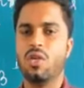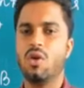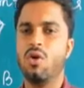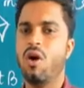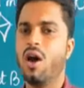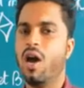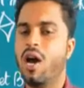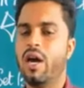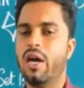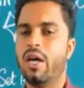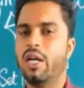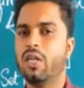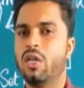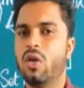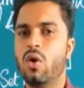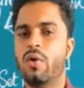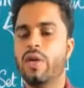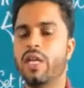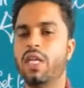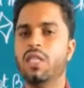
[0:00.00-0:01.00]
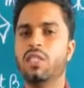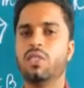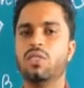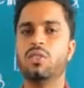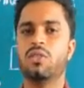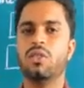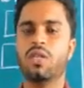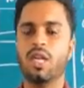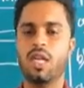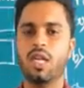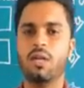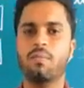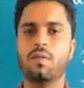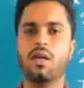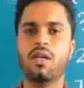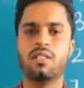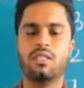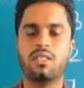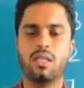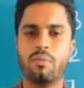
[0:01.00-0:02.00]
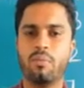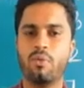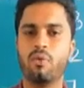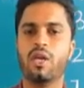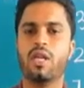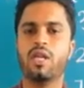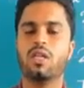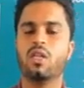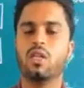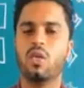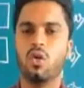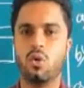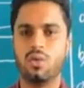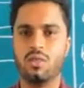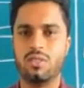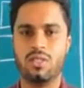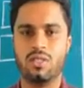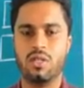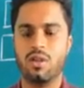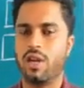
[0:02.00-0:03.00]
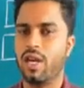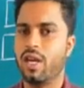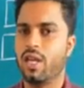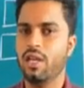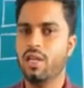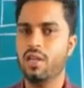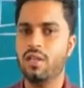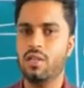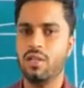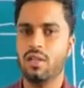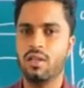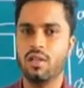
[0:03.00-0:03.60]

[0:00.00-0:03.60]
you are going to keep a separate notes, right?